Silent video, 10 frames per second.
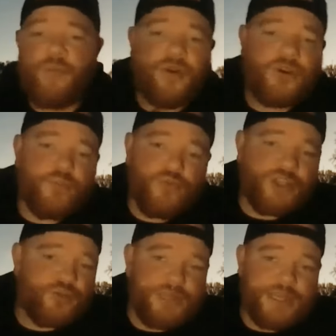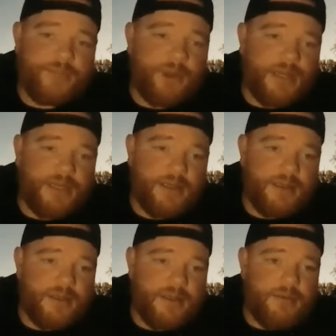burnt a bridge with anybody
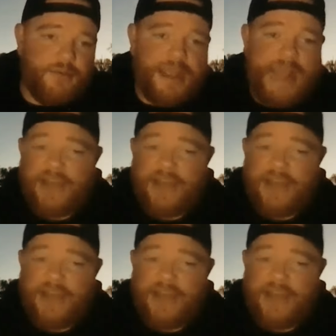right?